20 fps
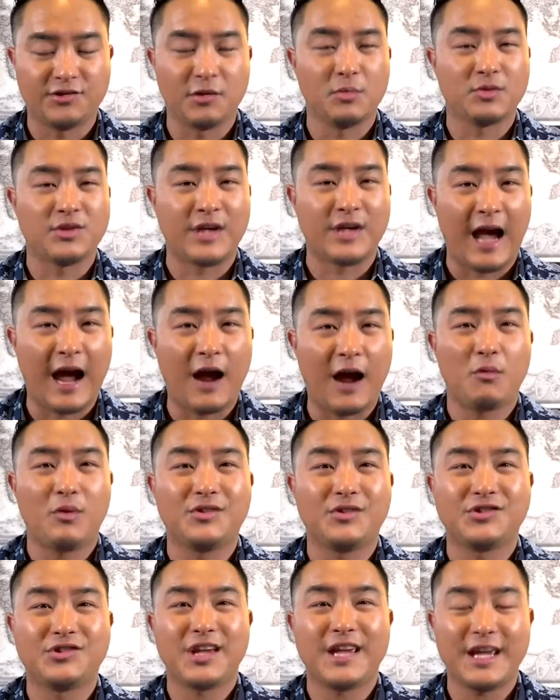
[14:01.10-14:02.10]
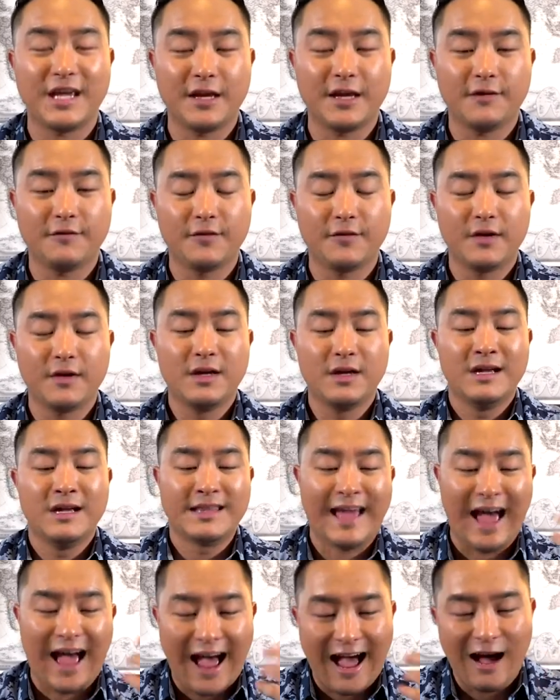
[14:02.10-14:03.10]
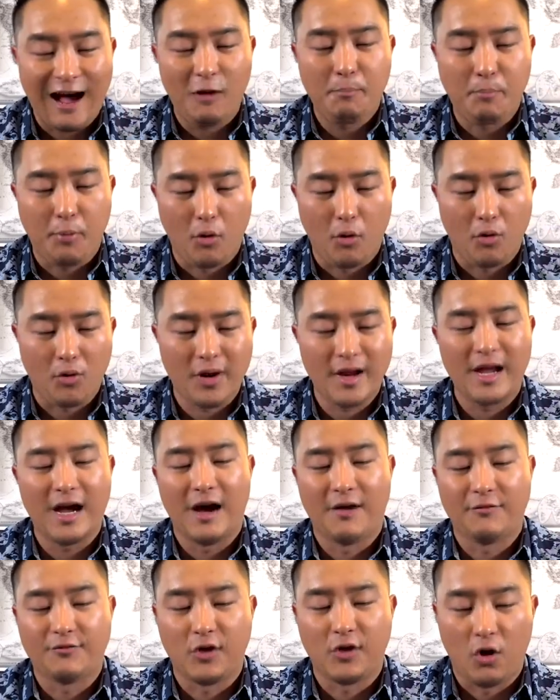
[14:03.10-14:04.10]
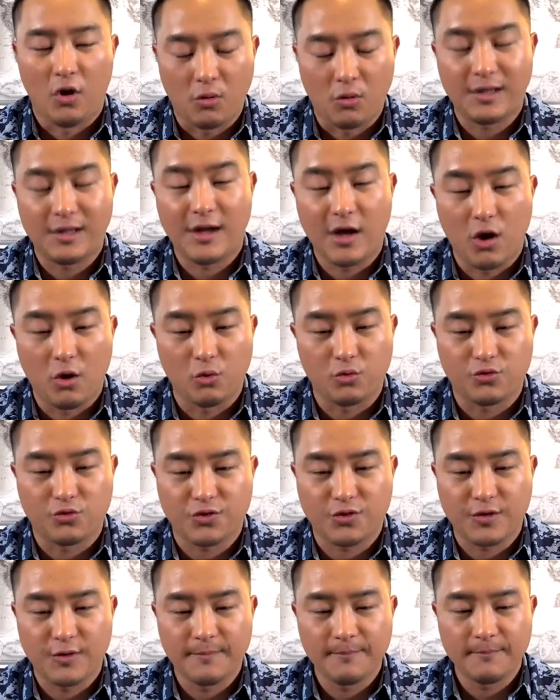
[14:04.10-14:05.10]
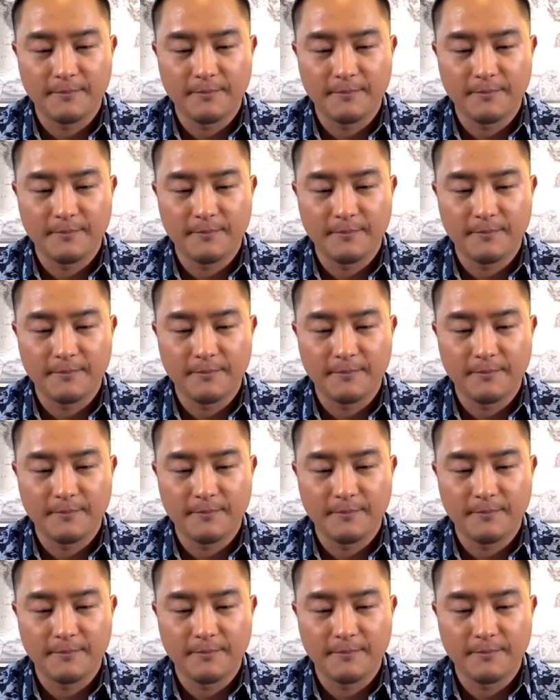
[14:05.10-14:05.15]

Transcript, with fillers: Someone said, I receive the outpouring of the Holy Ghost.